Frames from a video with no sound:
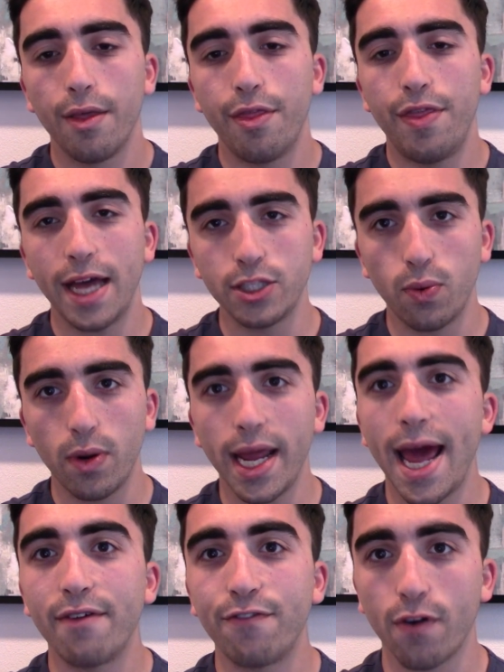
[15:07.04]
That's what I
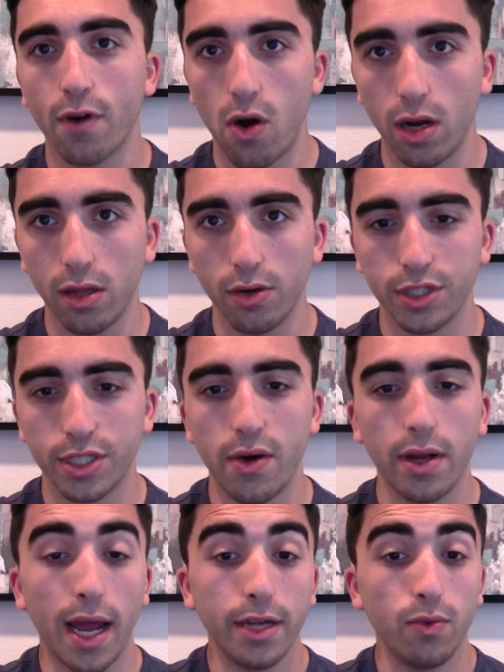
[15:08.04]
have for Carlos. Now,
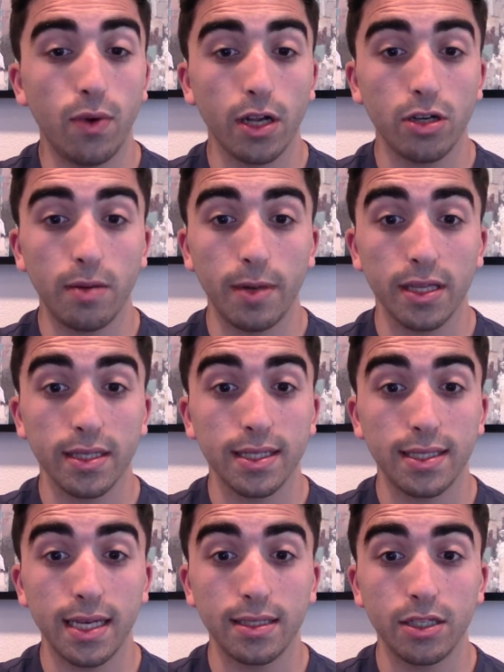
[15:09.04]
I do want to talk about the
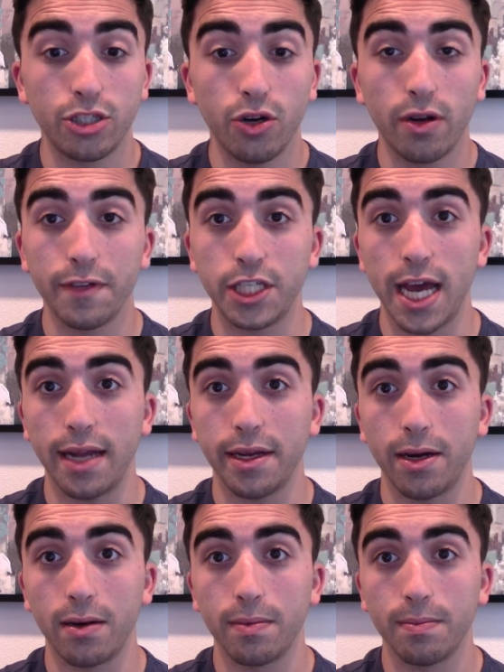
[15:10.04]
success that Djokovic had
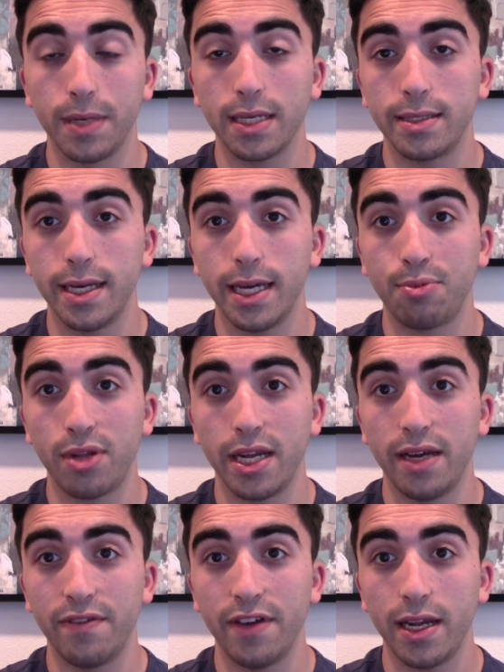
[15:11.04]
here, because he had
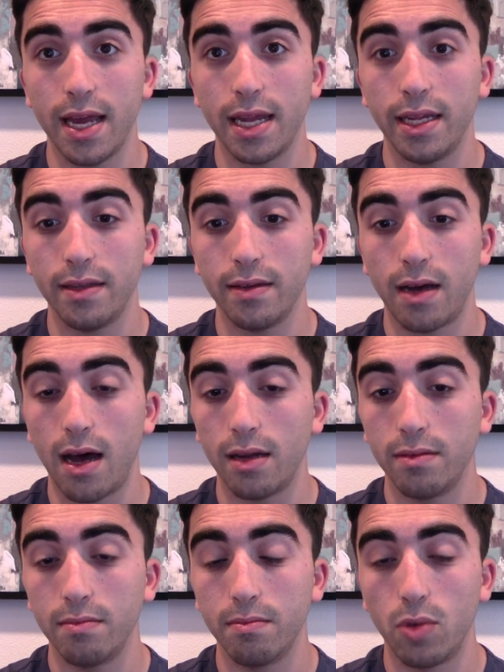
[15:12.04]
plenty of it, and
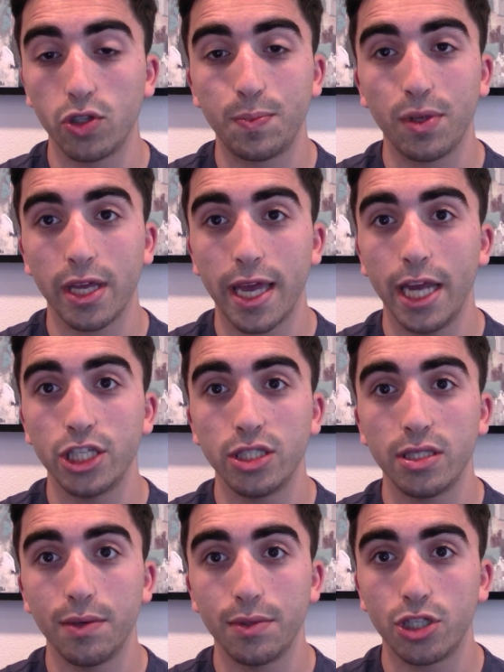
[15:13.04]
on multiple
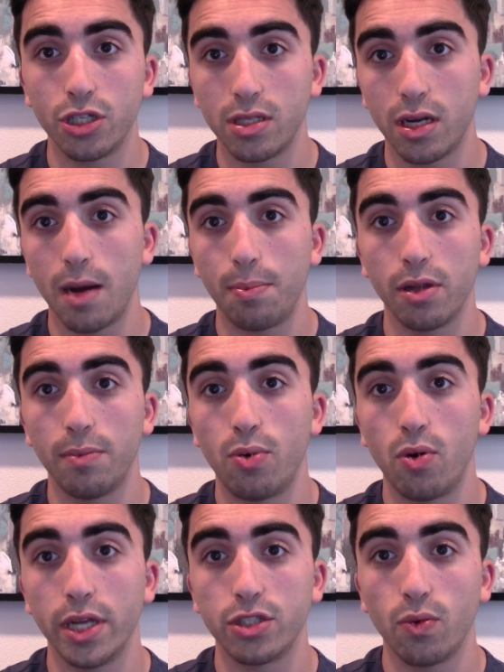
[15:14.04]
occasions, he was just a couple of
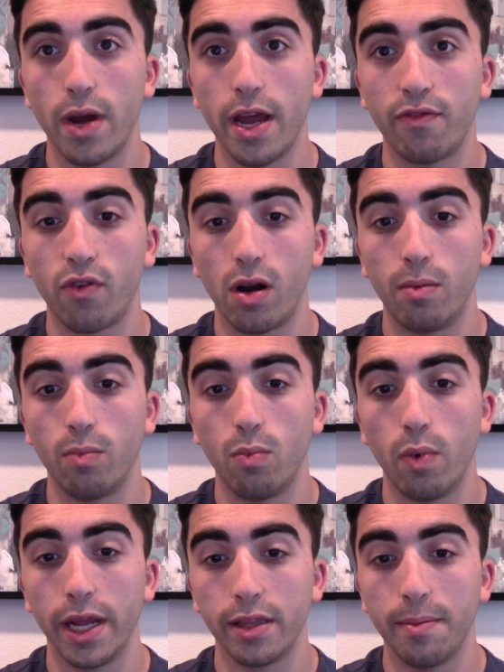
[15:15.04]
points away from
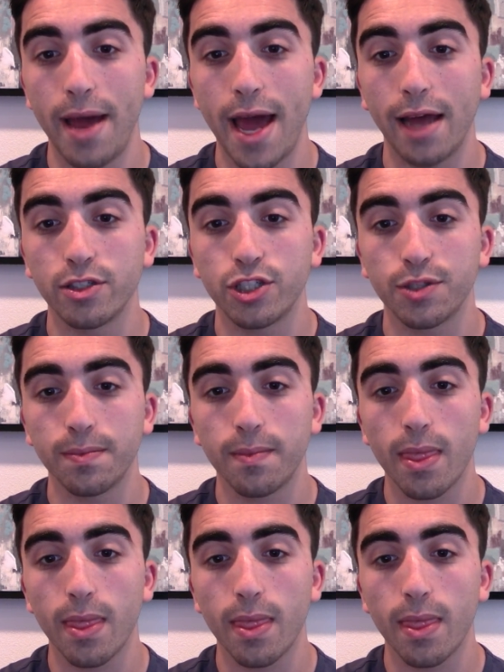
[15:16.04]
winning the match.